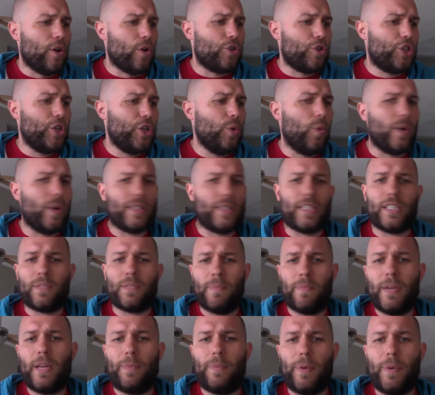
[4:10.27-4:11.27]
she wants as
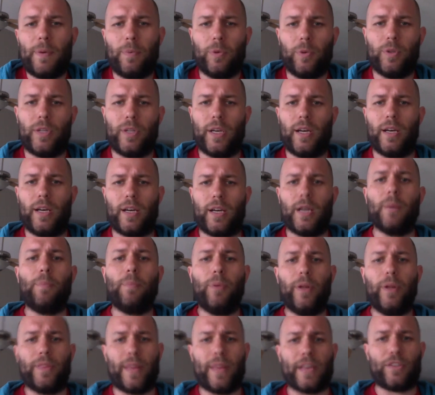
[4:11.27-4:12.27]
many people to
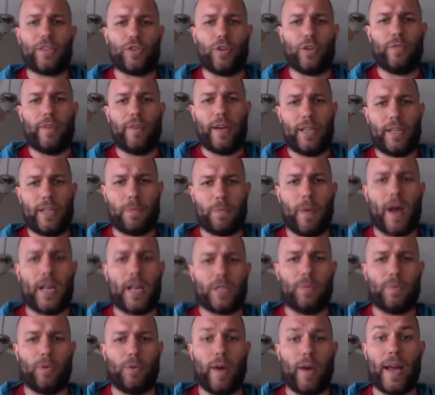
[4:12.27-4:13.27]
complete that survey as
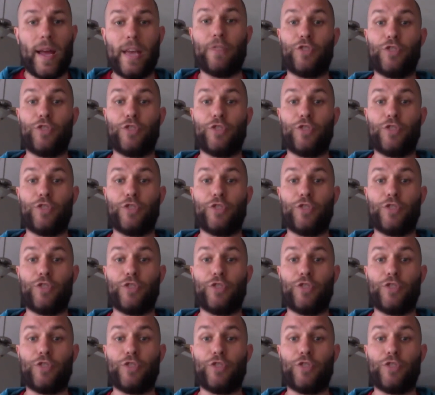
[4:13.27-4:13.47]
possible, right?